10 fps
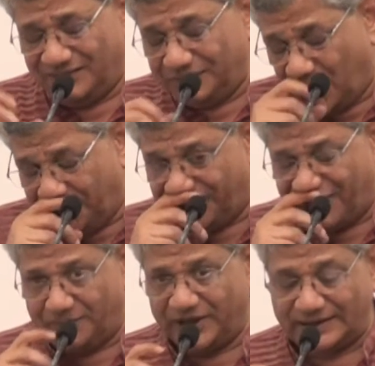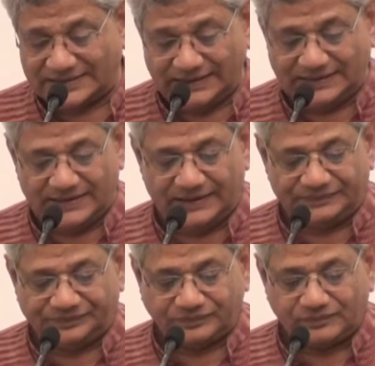non-performing assets
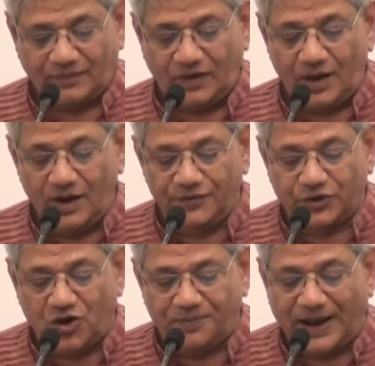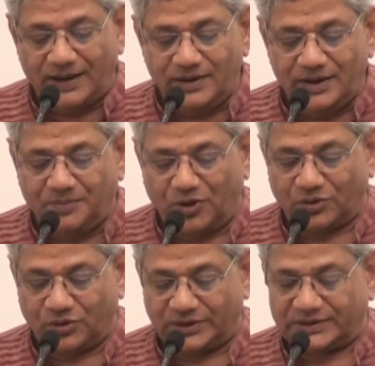of the top 100
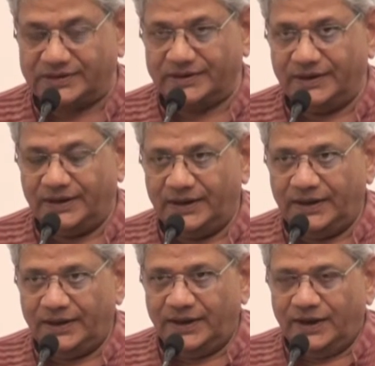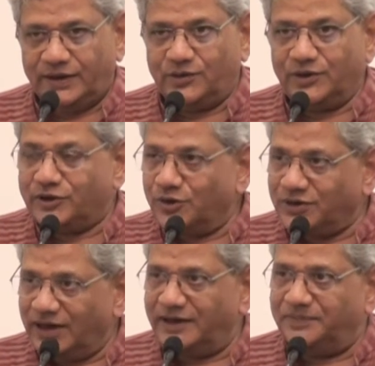borrowers to the
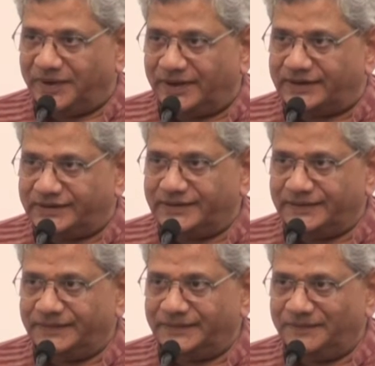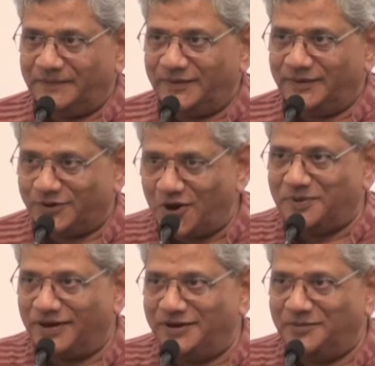total NPAs,
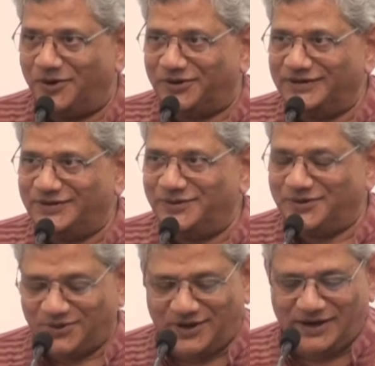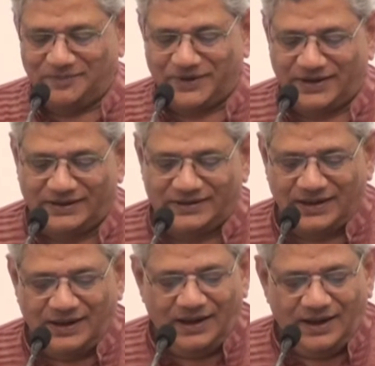top 100 borrowers to the total NPAs
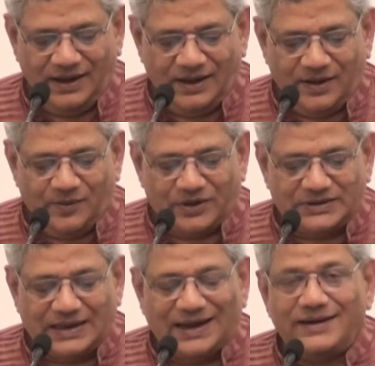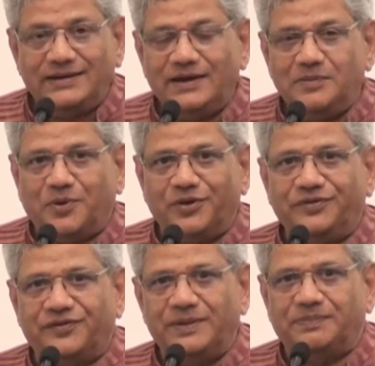was
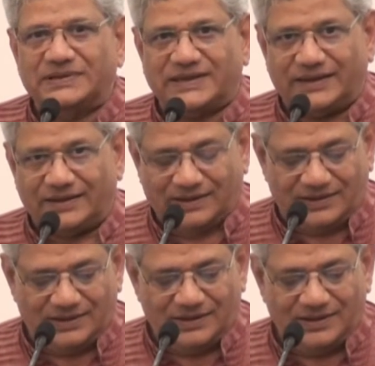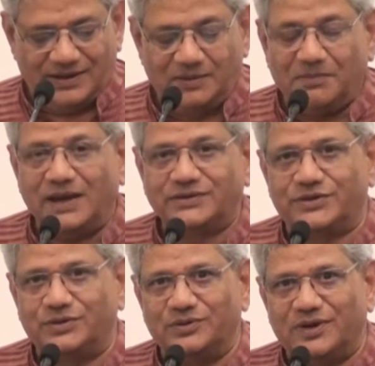19.3% in March
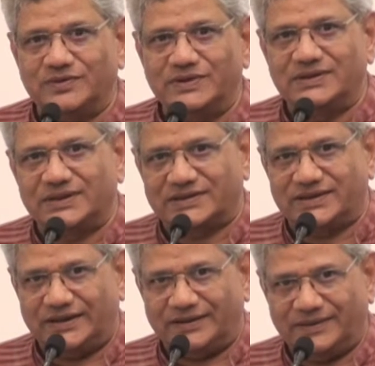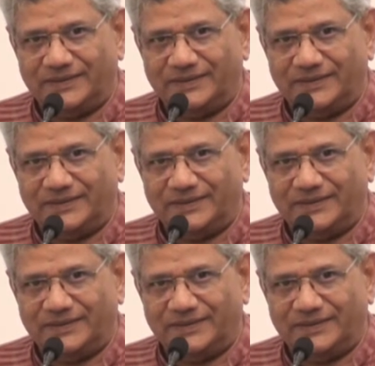2016.